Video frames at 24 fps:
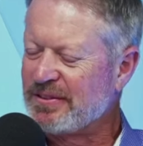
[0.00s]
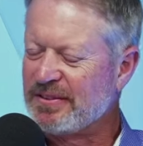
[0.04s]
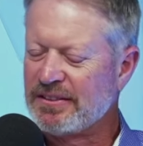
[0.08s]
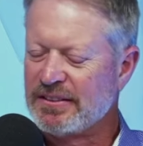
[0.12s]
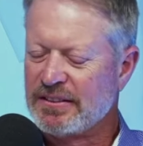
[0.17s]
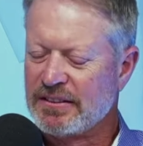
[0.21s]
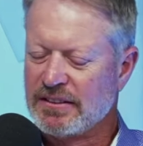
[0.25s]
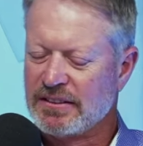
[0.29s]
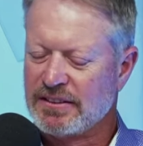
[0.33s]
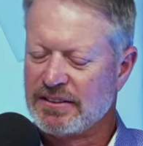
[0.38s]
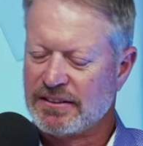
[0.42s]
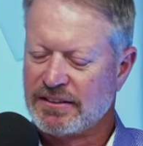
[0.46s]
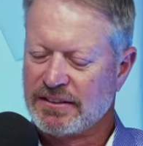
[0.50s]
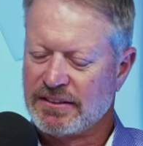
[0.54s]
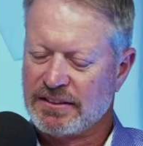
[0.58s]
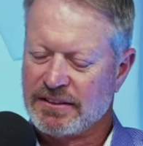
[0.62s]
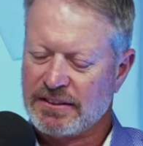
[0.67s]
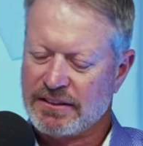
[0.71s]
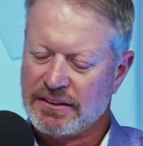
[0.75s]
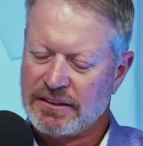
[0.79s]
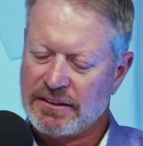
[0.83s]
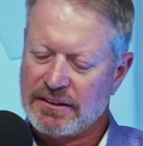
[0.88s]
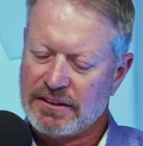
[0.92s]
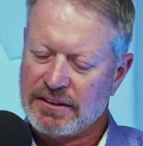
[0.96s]

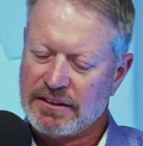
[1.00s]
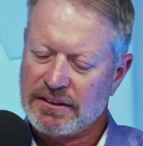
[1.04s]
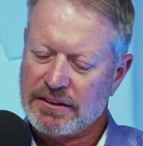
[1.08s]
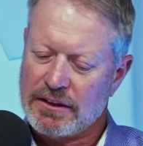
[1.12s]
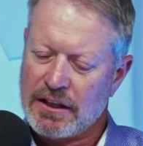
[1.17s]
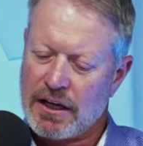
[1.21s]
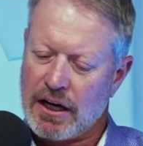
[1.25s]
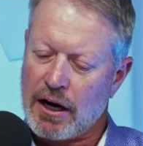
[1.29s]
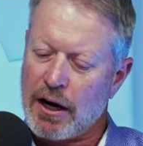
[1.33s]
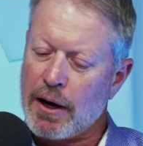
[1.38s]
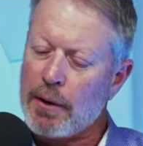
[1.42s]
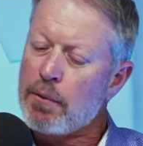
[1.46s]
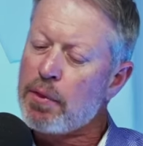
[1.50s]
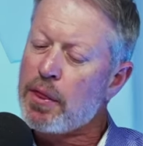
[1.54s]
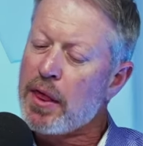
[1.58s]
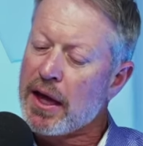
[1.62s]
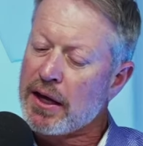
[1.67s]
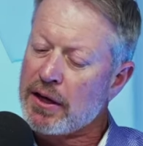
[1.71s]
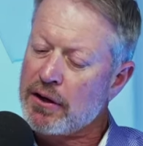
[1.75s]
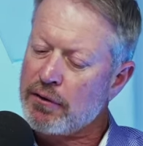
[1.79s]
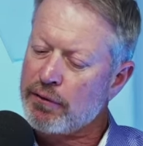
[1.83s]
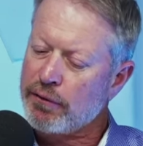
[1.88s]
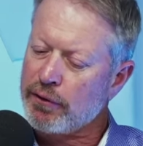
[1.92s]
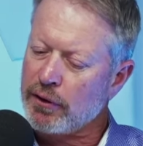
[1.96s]
exactly. All right,
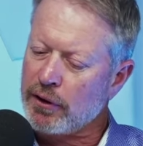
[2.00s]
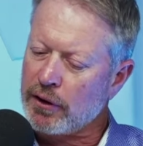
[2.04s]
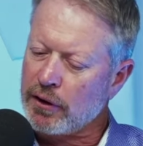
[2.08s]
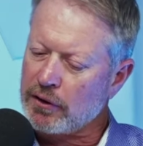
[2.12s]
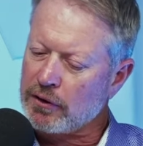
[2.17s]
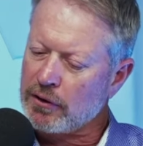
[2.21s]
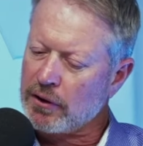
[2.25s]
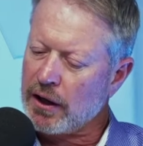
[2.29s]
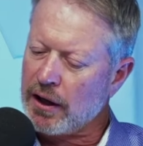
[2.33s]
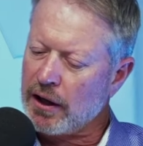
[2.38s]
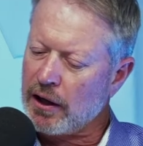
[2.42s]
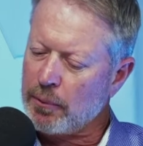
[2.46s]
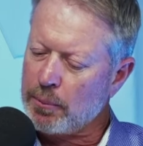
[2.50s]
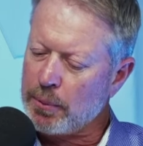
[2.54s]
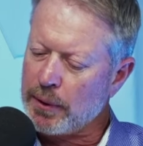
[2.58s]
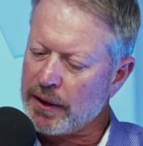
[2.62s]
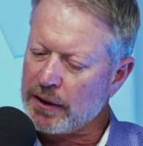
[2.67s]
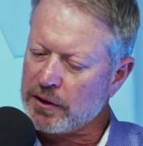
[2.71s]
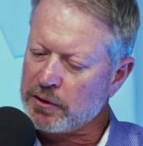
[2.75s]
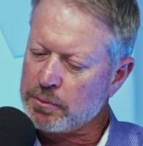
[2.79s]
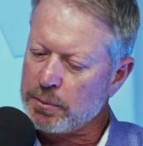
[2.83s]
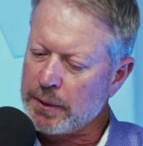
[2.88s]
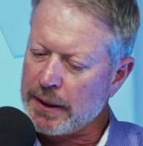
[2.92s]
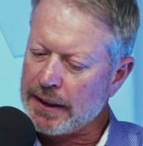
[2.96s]
thank you for helping
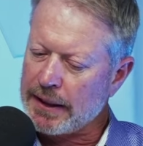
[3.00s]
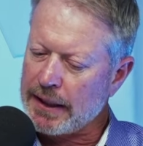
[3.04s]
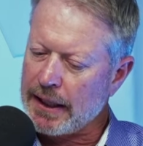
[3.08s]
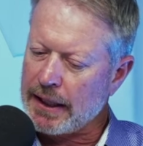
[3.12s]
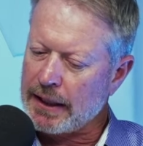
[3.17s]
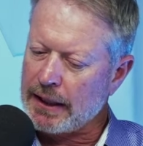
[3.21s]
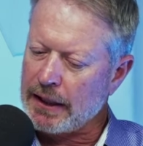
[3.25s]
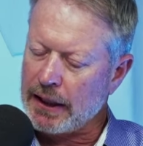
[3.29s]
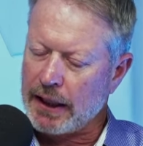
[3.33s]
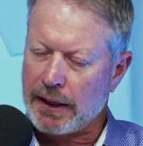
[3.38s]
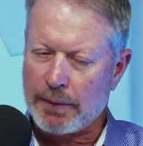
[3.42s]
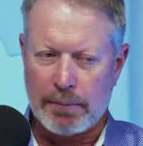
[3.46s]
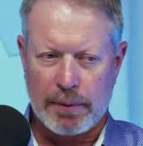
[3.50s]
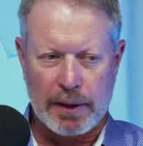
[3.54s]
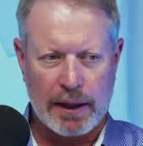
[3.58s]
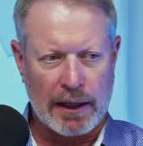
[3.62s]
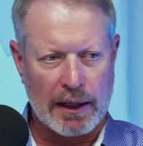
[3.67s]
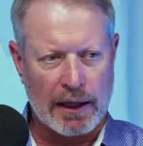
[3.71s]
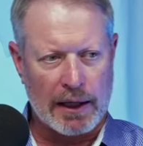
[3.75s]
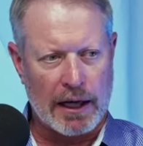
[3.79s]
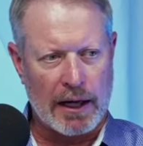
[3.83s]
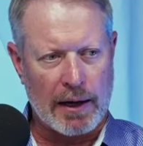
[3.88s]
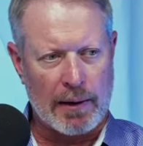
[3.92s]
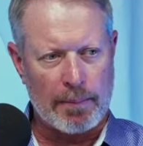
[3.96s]
explain that. Let me
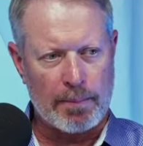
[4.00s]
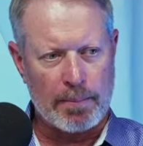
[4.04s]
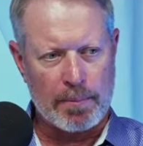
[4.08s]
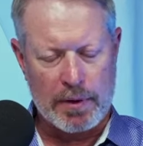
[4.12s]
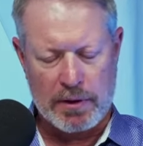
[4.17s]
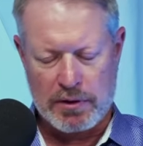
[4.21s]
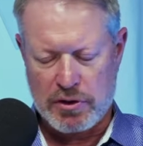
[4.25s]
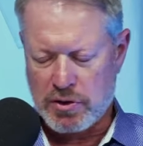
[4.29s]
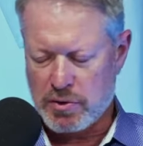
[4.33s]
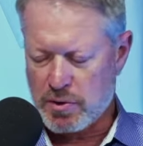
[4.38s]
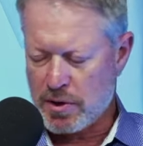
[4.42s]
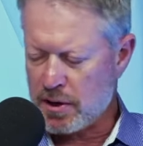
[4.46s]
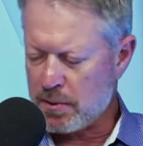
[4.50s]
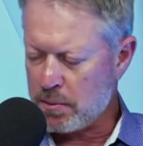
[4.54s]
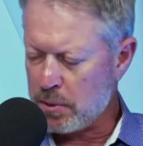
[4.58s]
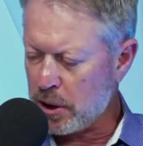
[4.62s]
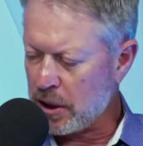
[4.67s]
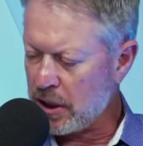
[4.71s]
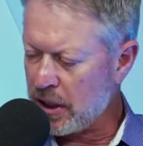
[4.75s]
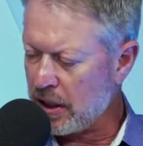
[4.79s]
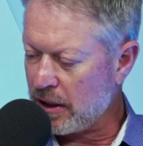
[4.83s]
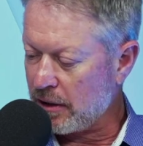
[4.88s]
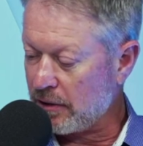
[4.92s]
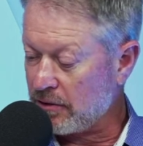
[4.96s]
just want to be
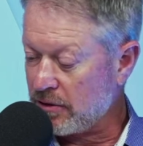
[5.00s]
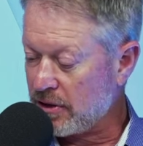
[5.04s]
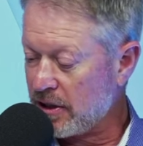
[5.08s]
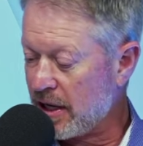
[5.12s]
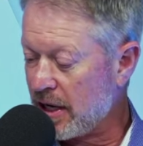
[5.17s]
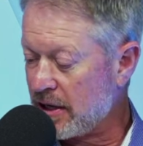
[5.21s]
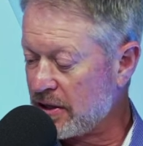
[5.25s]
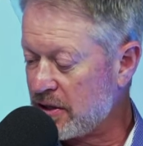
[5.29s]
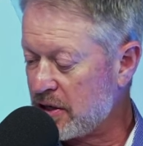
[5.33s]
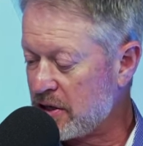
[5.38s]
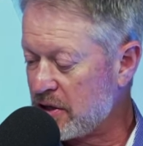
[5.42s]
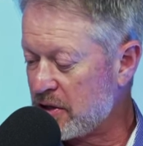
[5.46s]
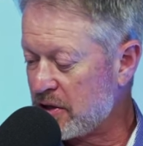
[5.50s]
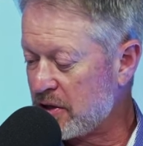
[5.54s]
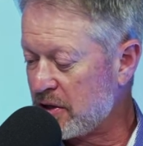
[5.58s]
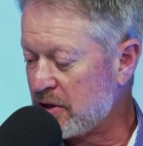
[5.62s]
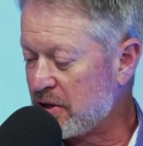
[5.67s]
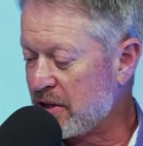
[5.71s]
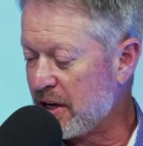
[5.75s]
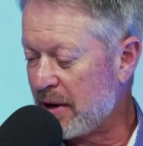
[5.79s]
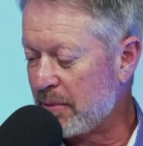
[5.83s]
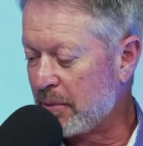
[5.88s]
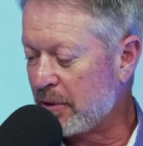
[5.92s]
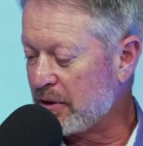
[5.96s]
conscious of the
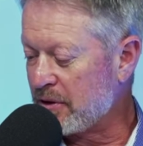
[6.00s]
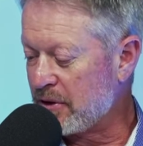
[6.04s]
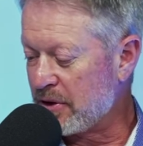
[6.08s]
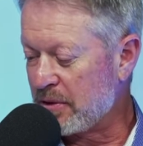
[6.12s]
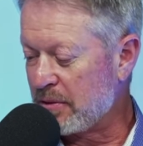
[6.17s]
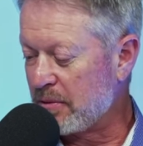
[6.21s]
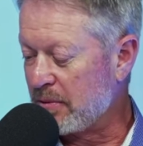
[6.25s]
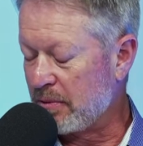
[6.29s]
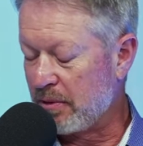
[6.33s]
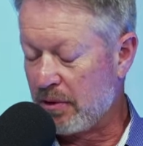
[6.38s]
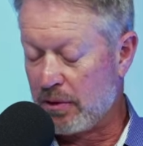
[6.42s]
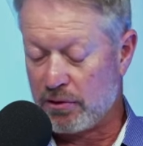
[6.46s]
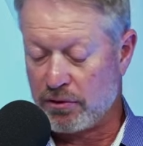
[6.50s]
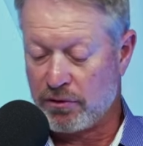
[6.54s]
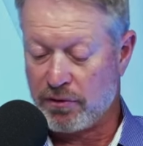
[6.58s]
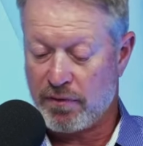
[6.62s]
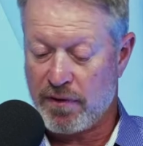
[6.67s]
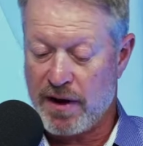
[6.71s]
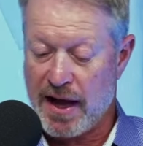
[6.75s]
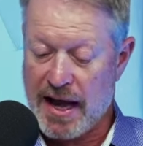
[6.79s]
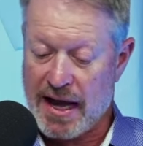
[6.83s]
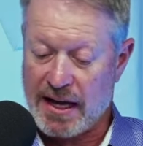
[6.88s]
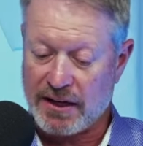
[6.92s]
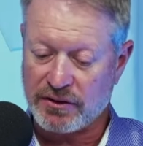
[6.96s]
time because it goes
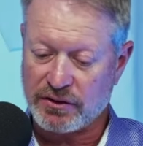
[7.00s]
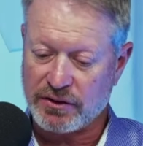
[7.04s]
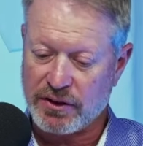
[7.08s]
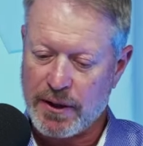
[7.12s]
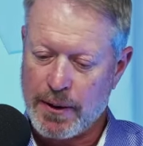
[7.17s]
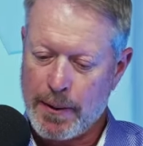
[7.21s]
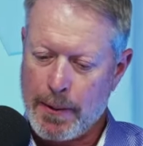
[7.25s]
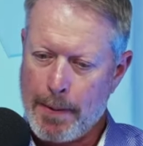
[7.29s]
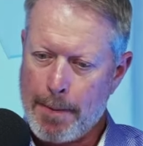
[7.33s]
fast.